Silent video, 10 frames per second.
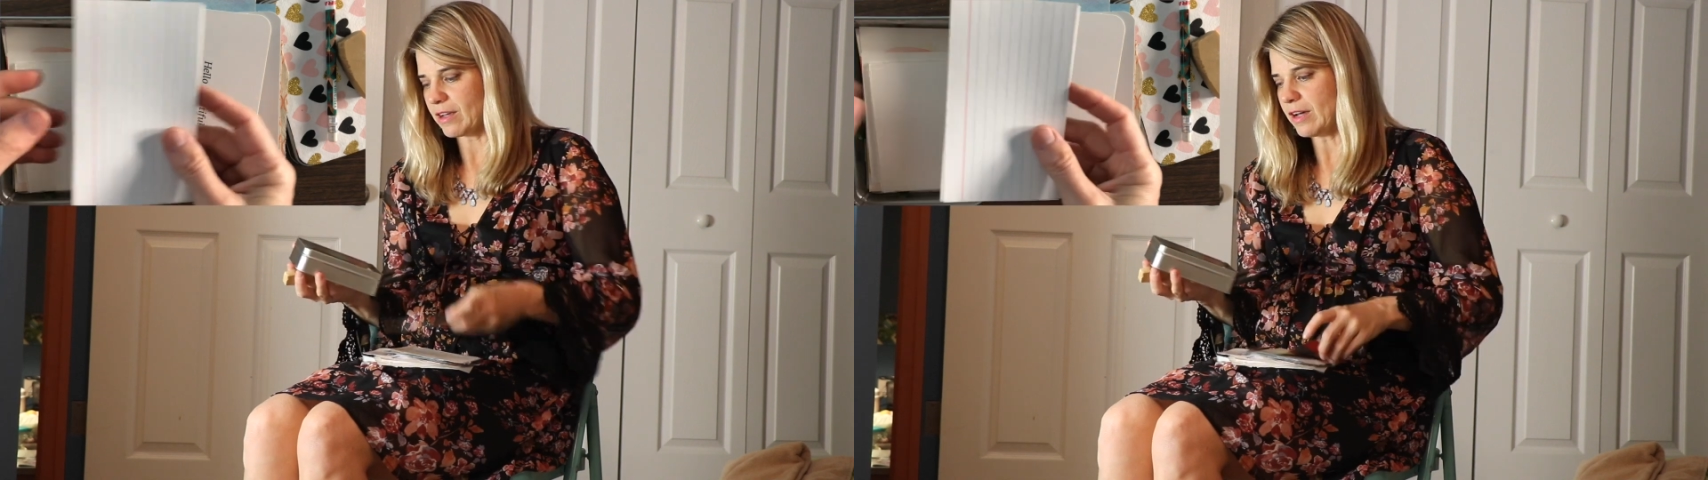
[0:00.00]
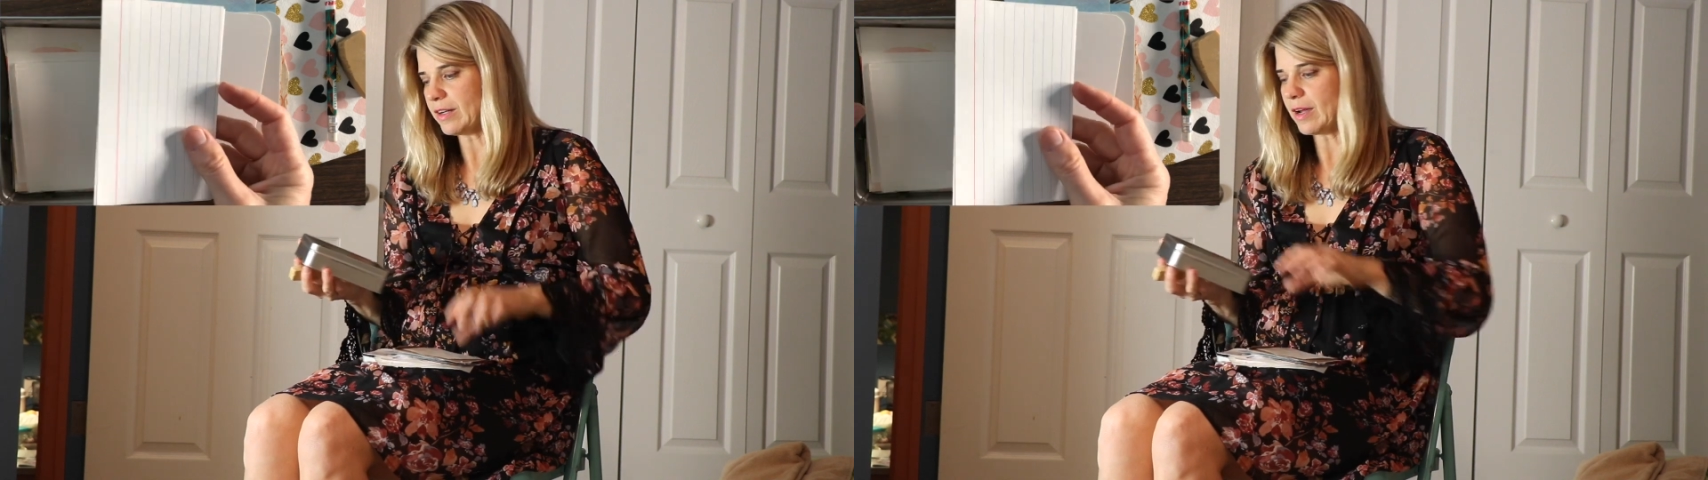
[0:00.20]

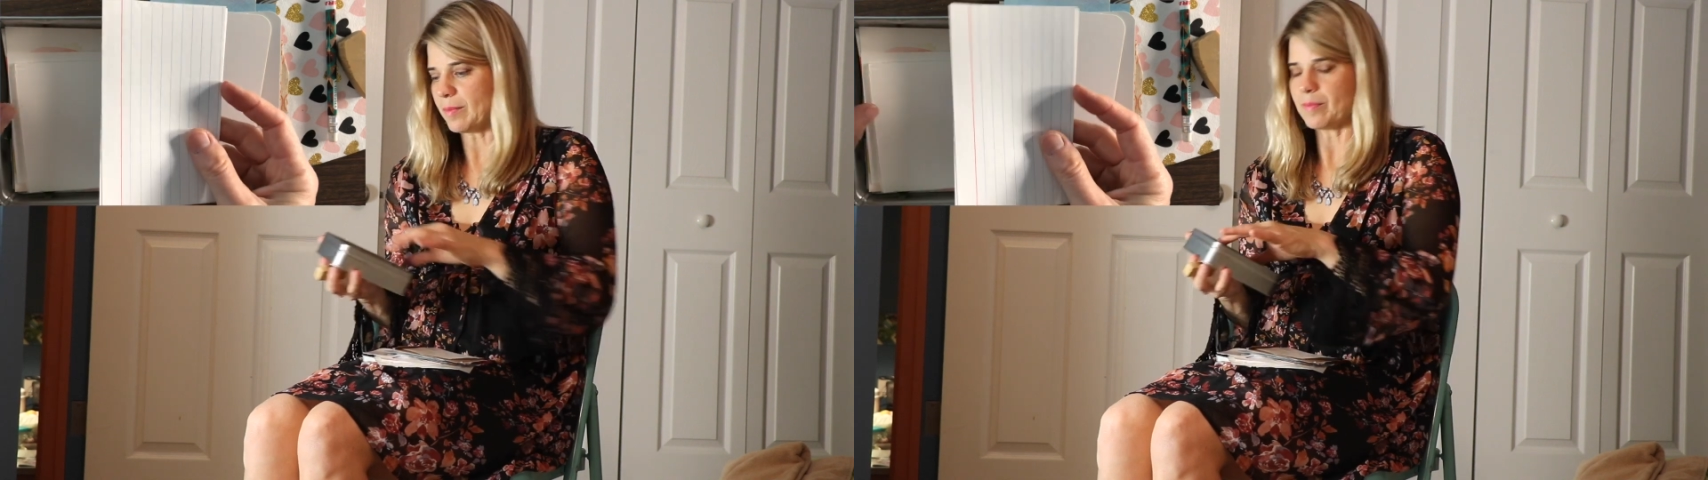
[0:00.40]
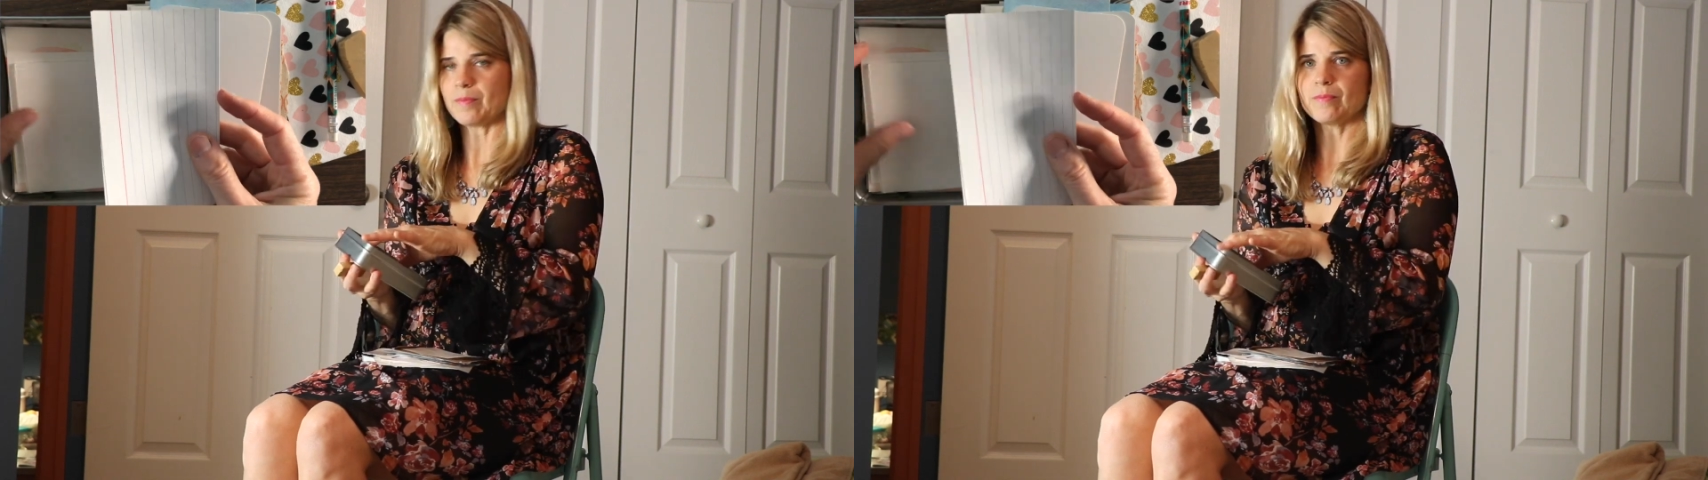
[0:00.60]
Cut
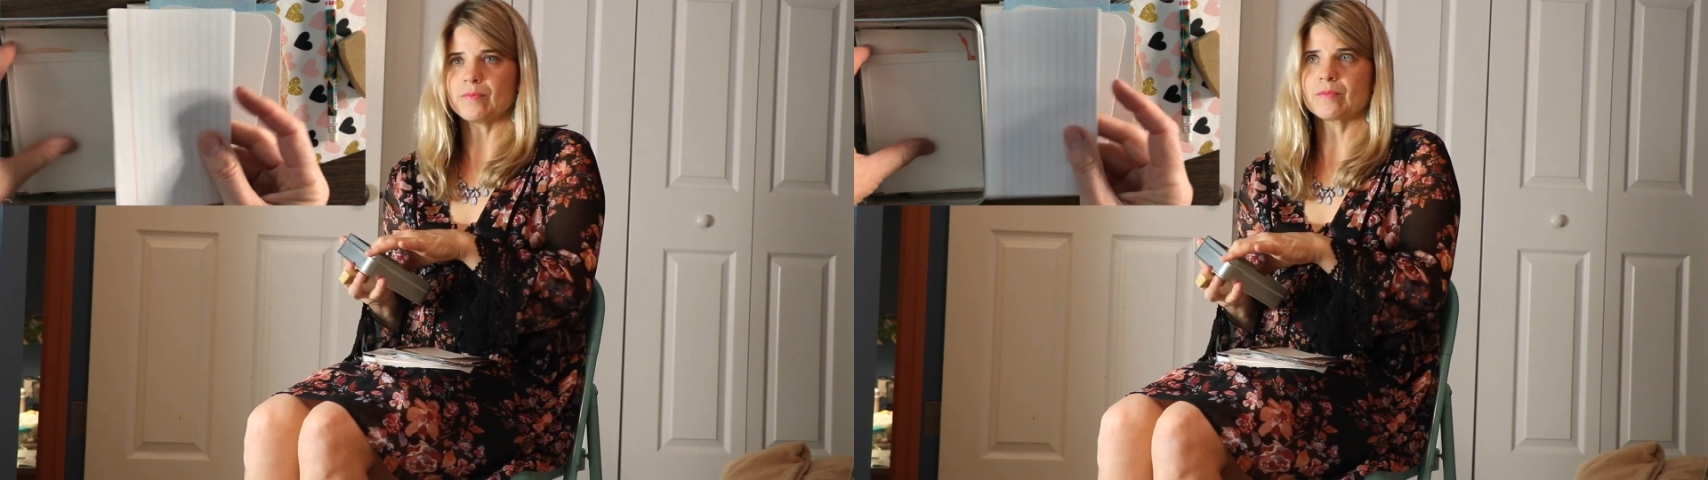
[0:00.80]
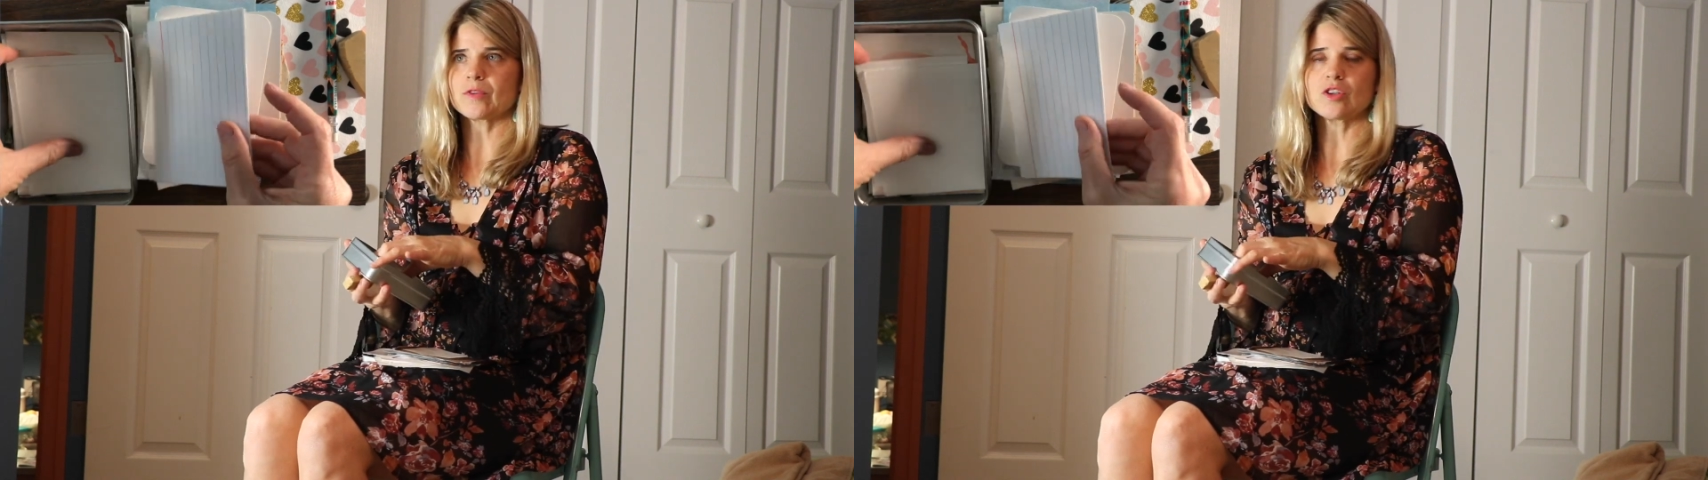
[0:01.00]
up
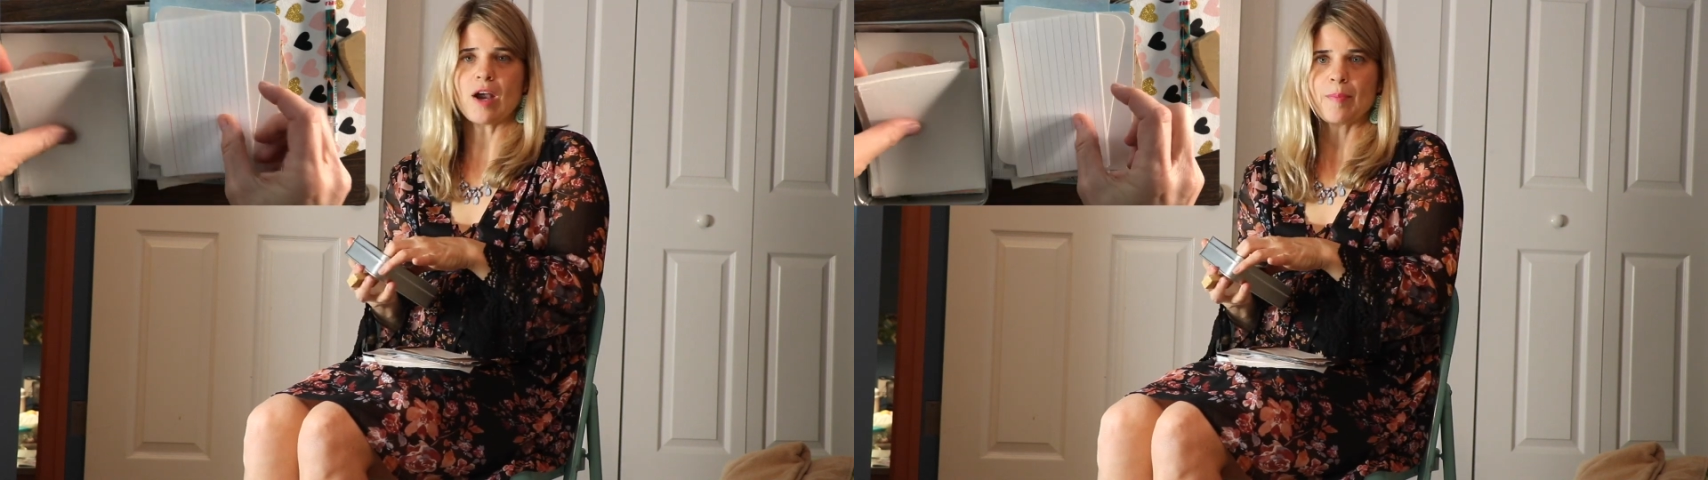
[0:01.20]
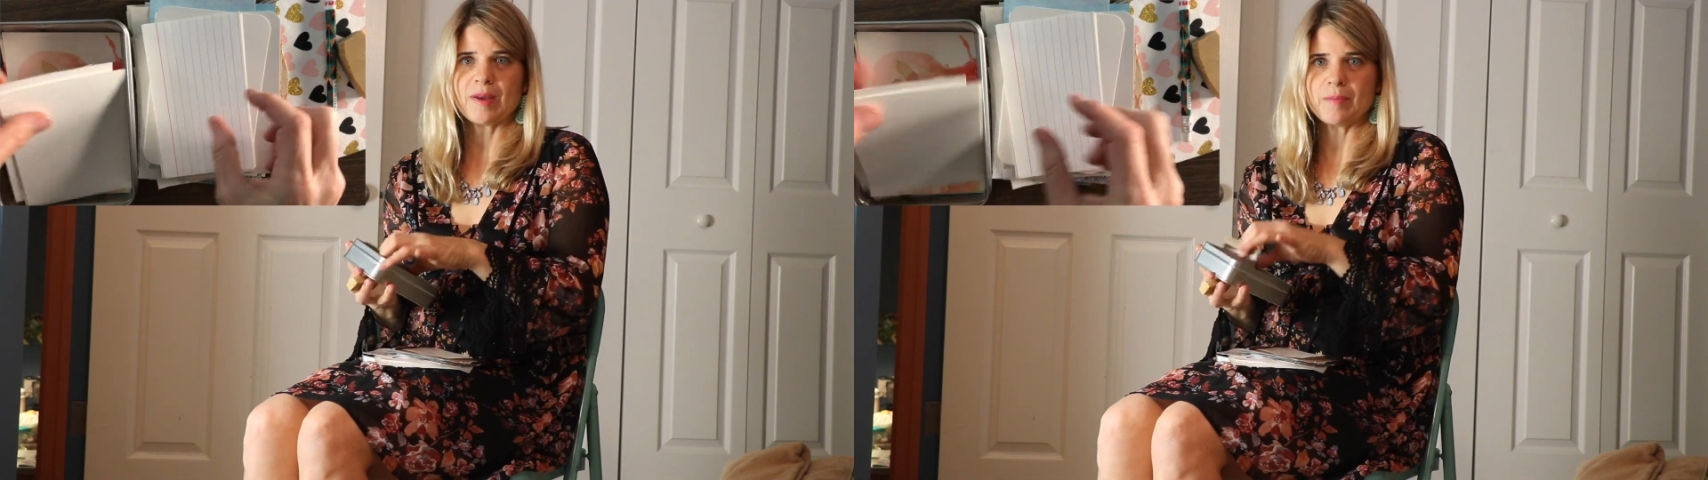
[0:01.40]

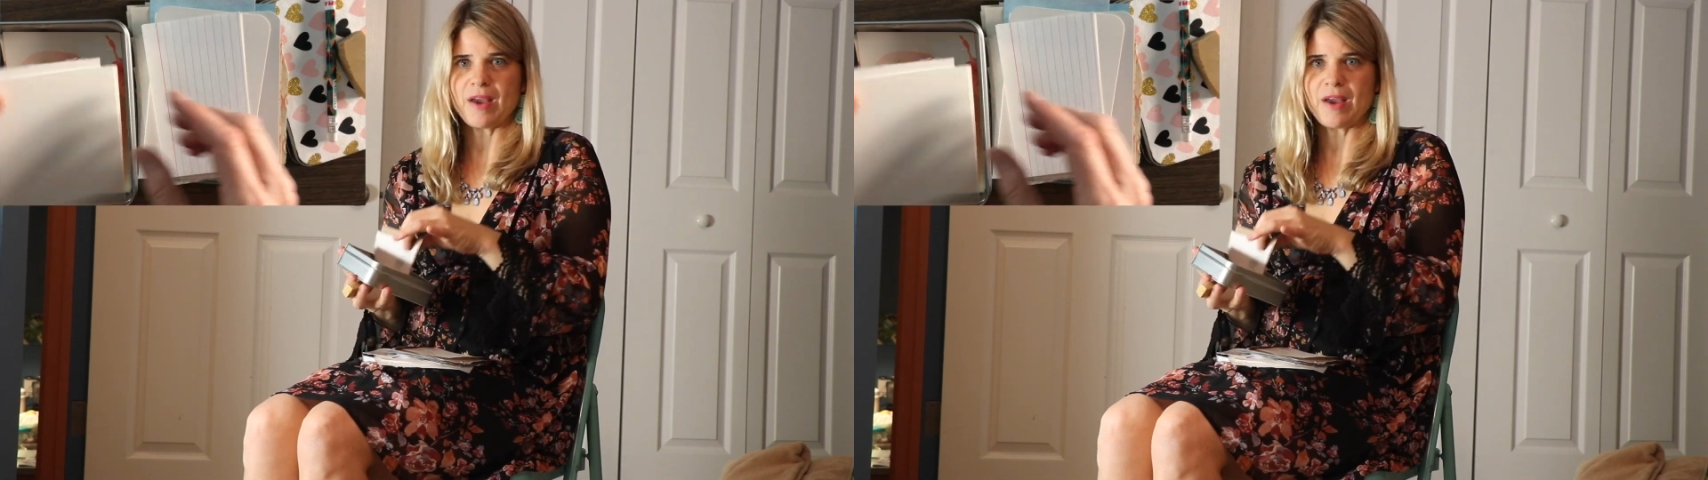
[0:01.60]
shopping